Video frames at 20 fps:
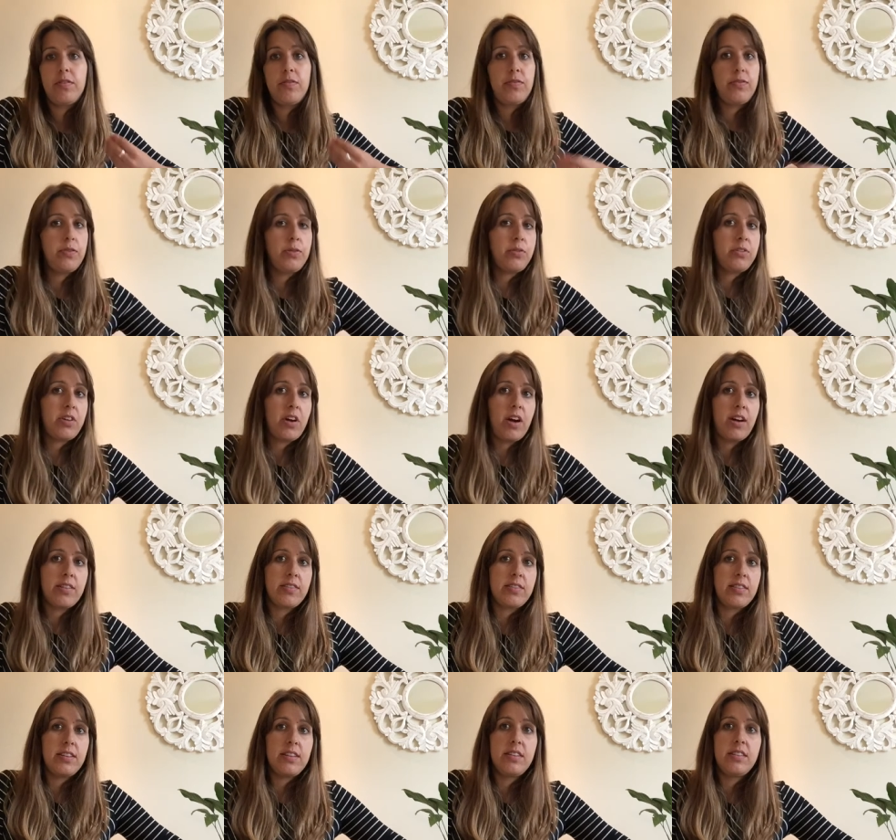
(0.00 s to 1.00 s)
food
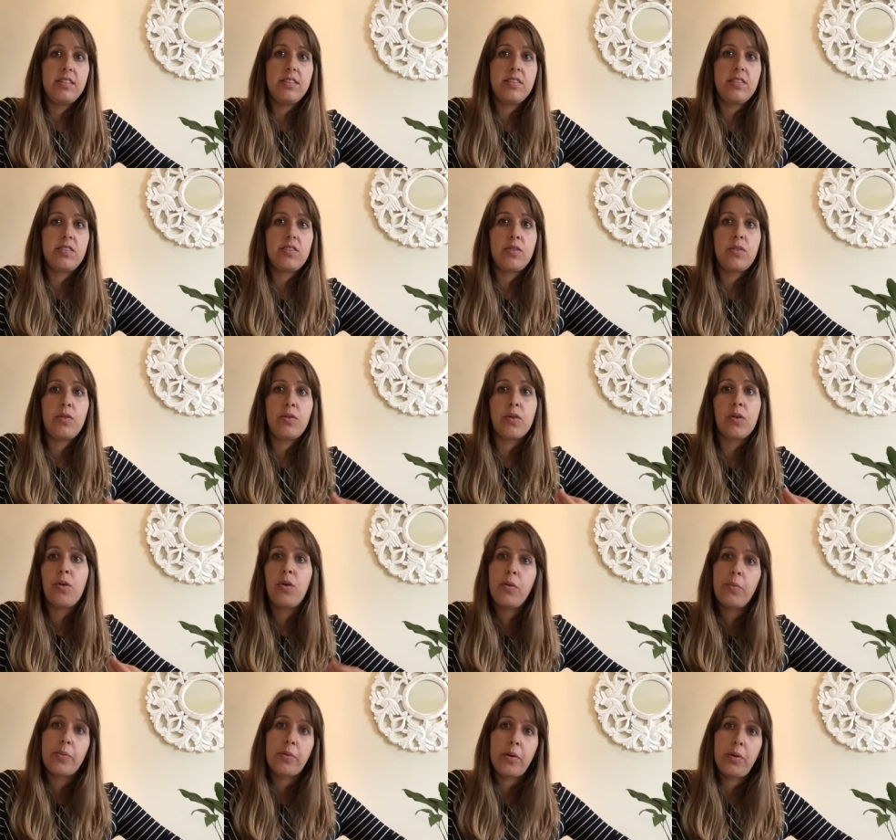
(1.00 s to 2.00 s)
toxins, or
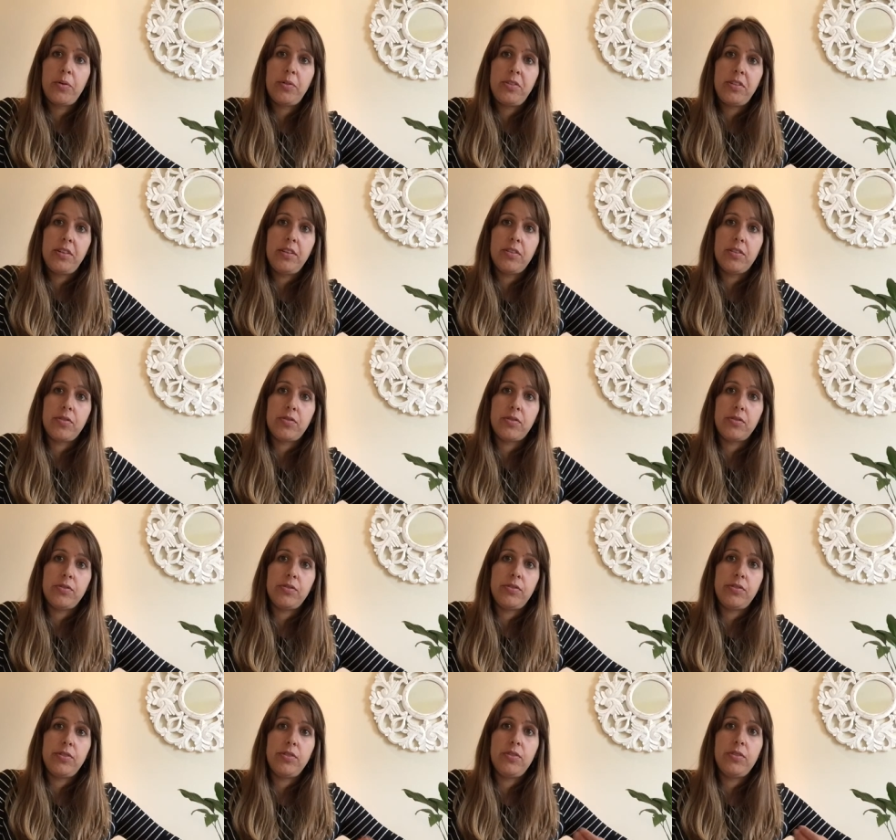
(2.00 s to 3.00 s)
whole proteins from
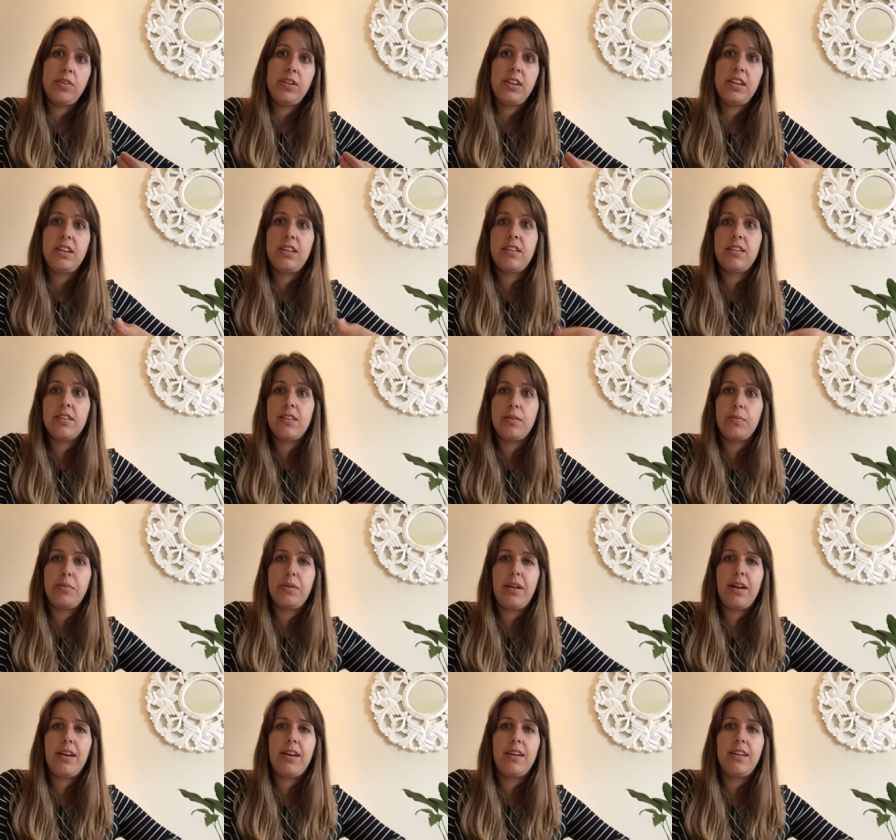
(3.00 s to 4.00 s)
food into the
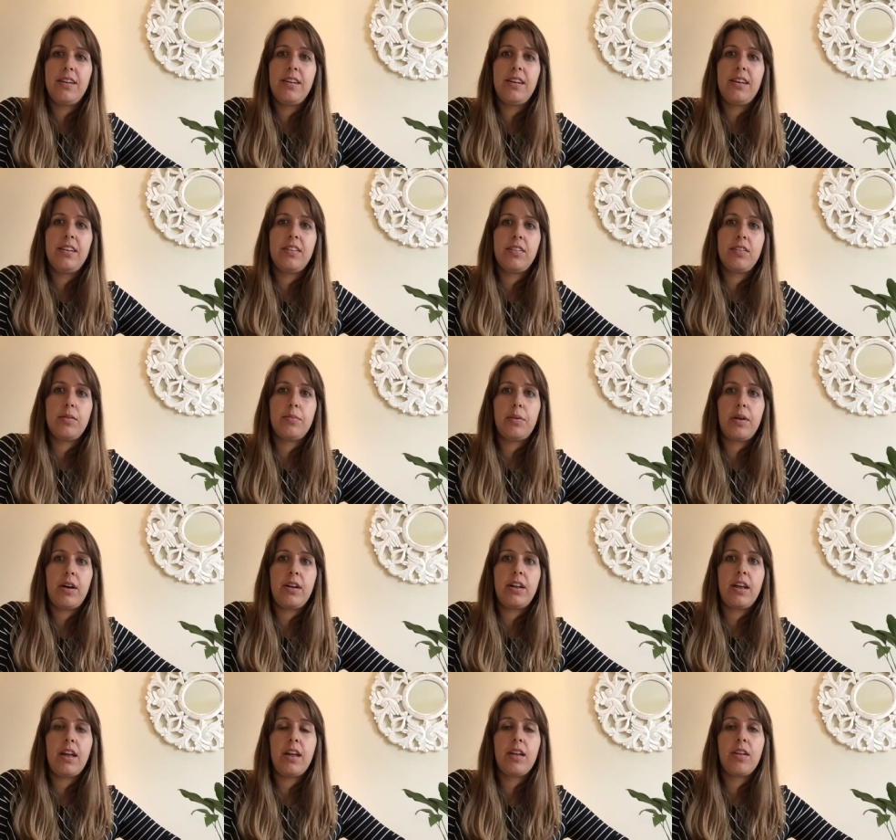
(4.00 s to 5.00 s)
blood, into the
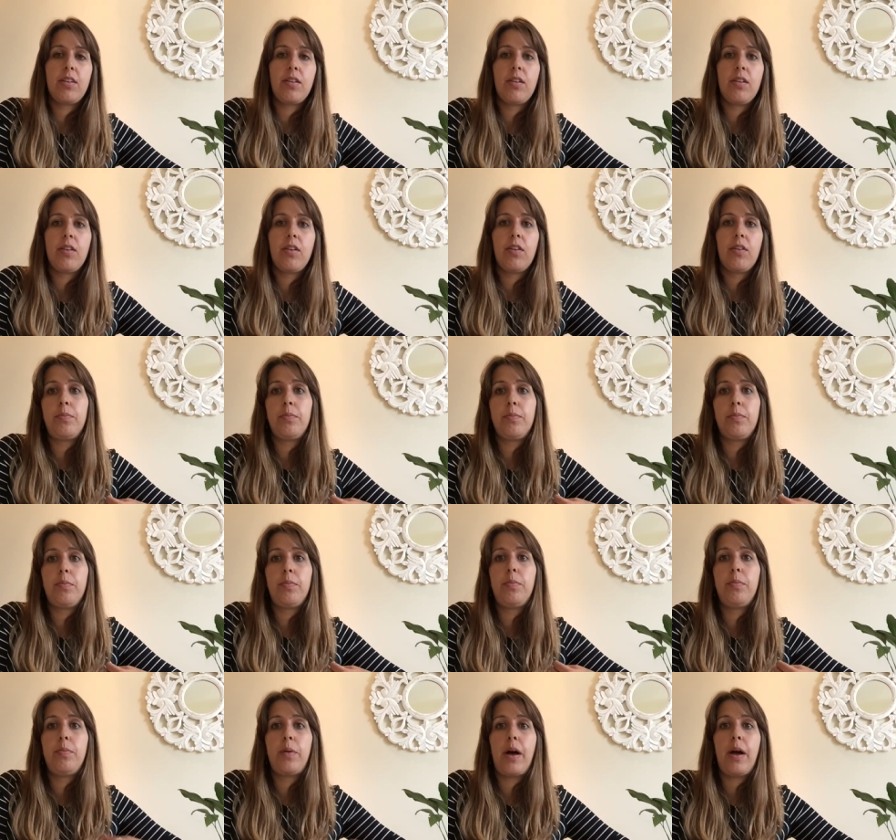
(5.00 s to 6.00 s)
body,
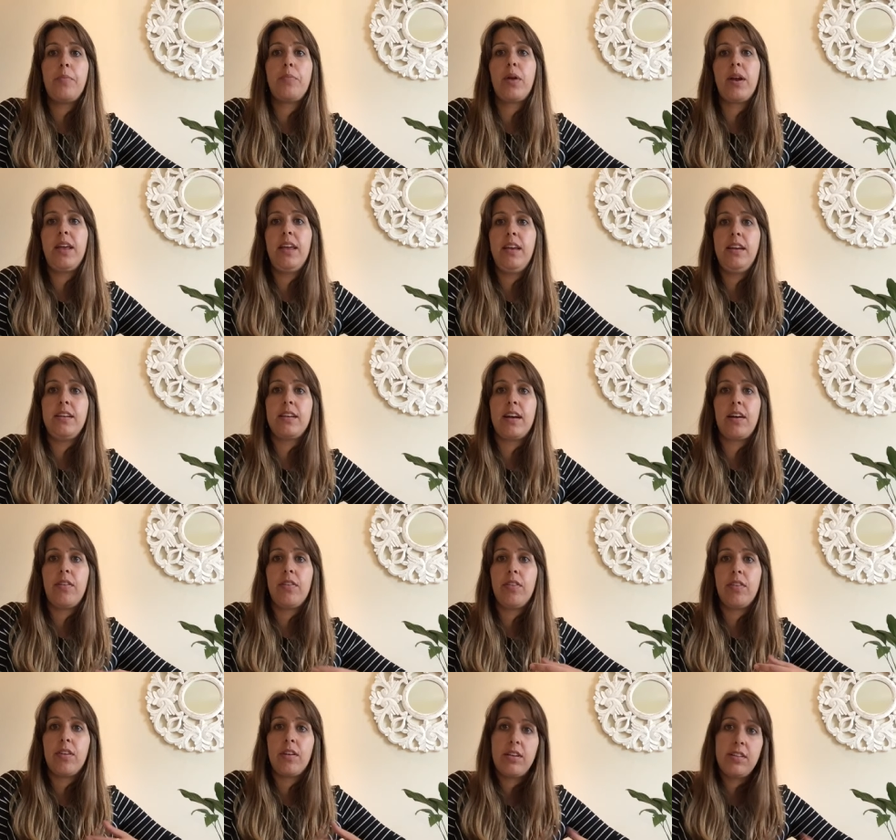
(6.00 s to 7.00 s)
by breaking
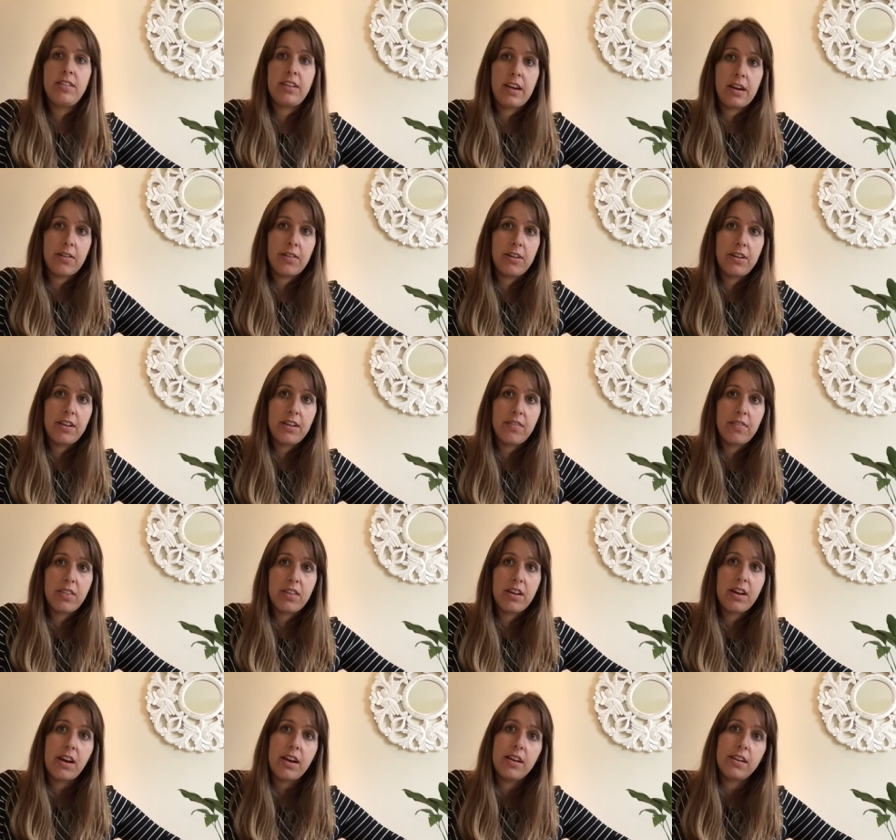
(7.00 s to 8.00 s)
down the integrity of the
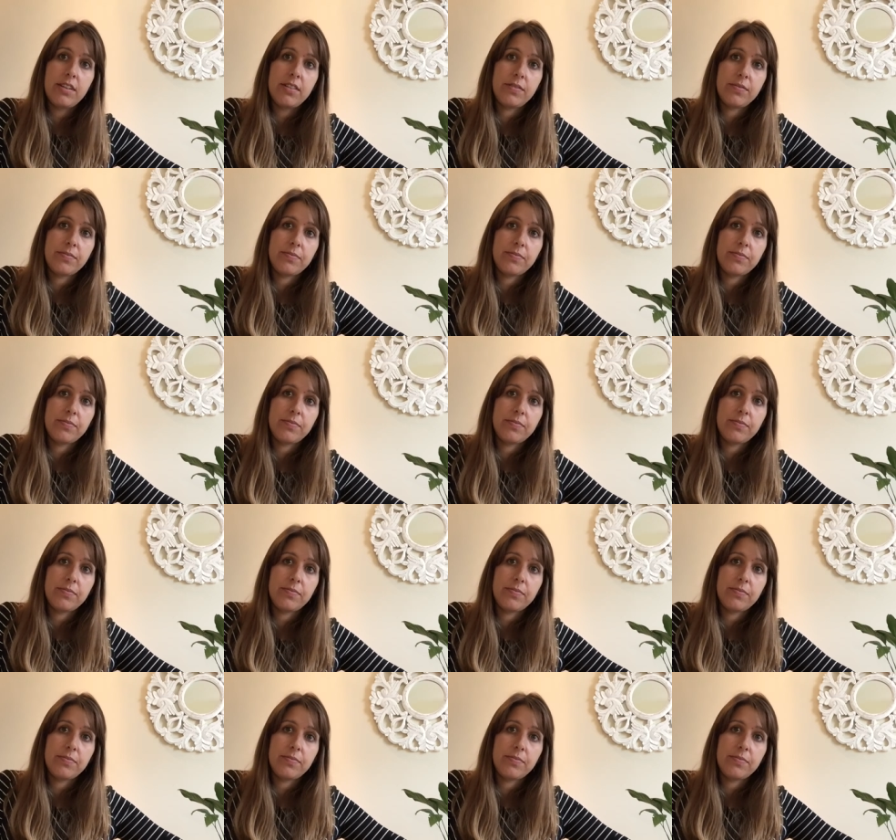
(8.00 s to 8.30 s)
gut.